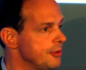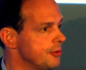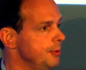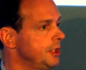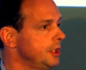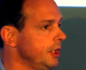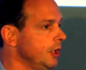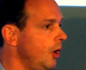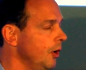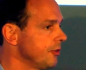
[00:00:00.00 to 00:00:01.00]
switching
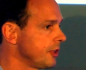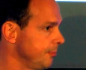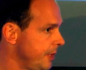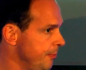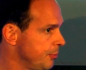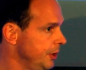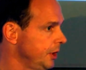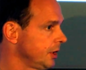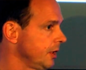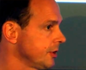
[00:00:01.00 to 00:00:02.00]
on some
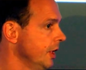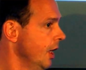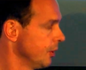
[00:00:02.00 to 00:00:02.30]
temperatures,